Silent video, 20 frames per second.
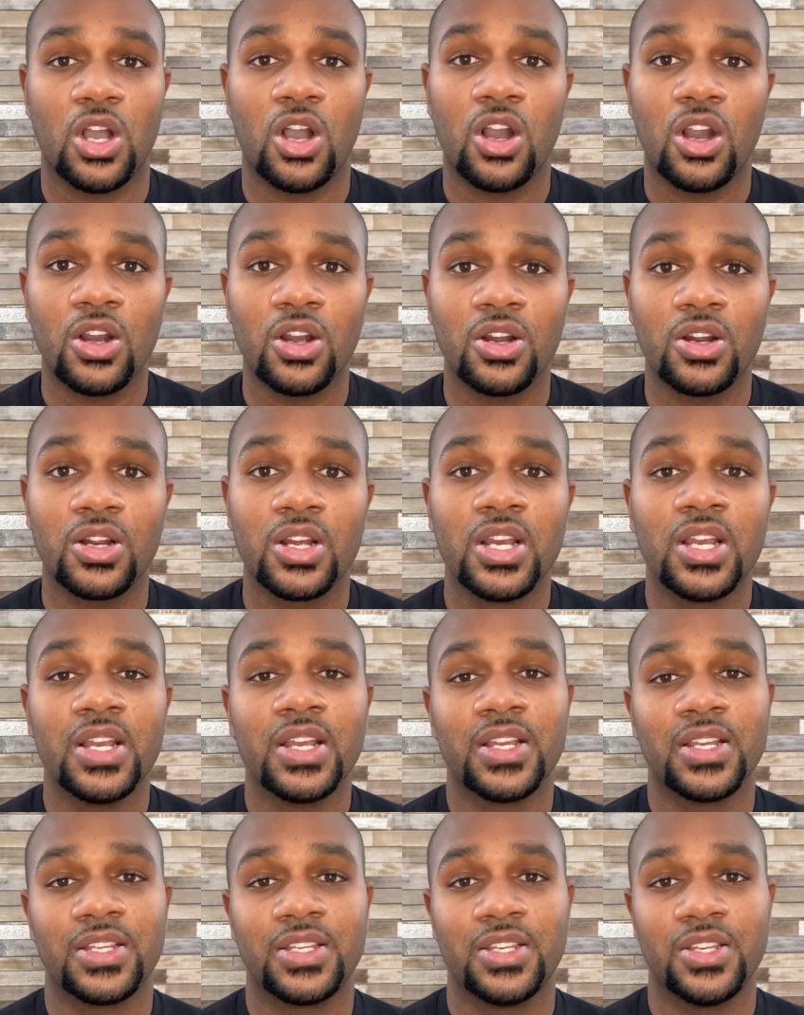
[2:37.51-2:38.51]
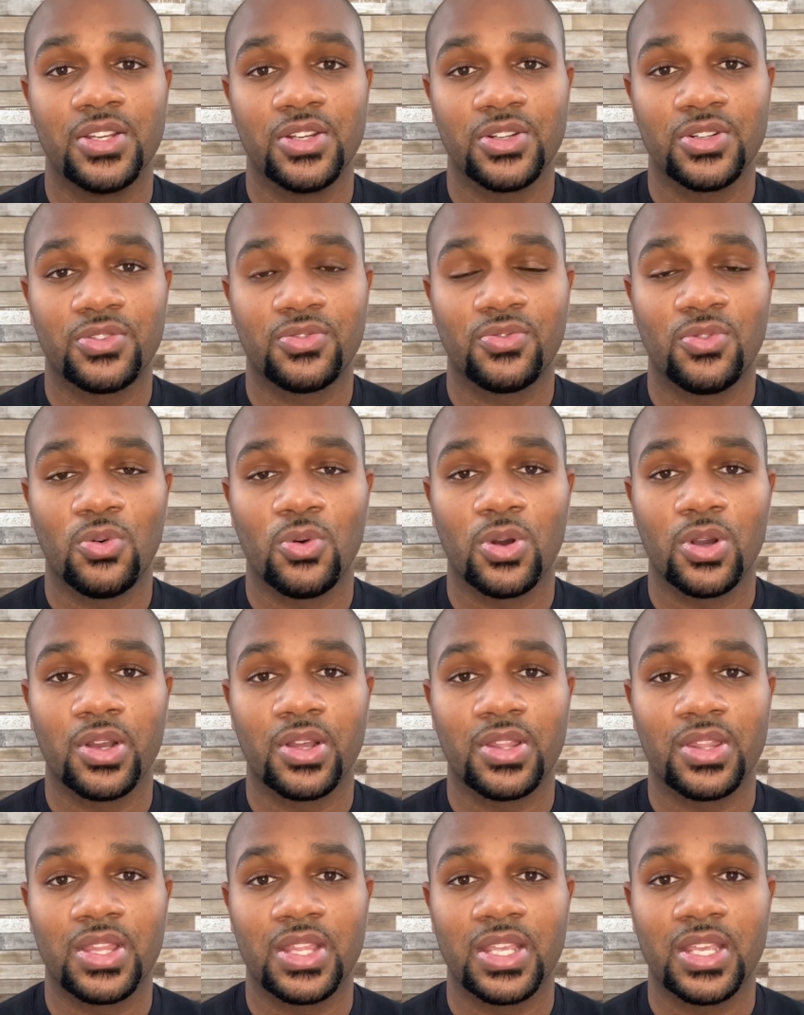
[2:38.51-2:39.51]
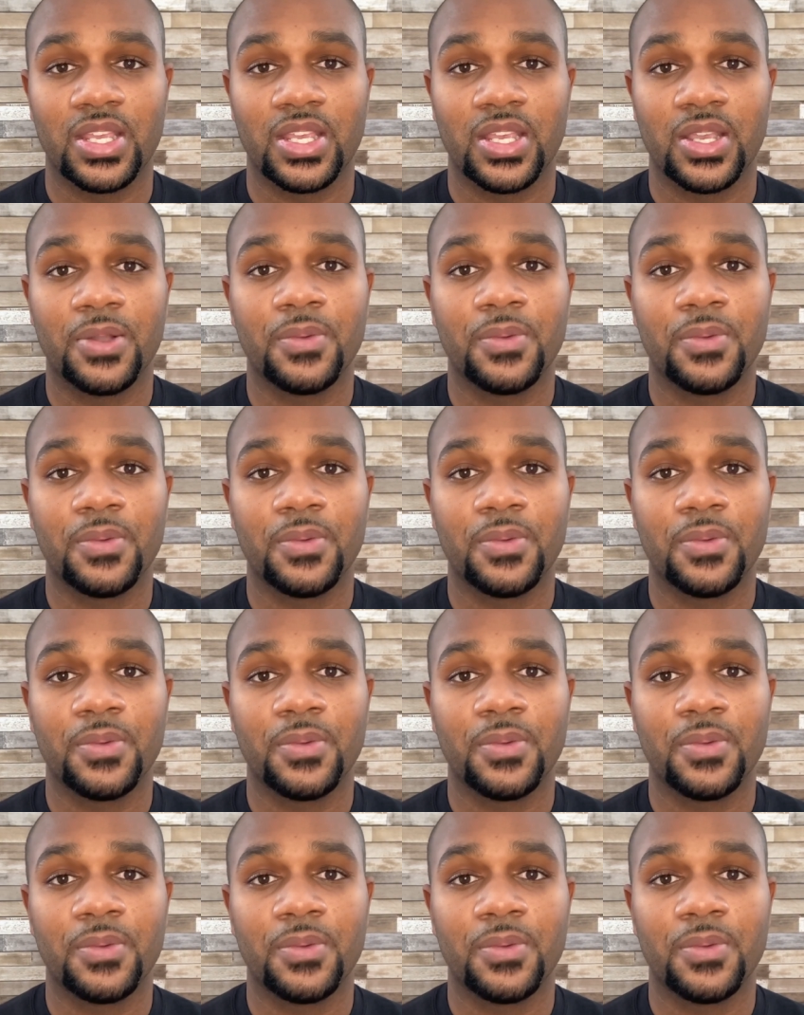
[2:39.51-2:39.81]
are geared for the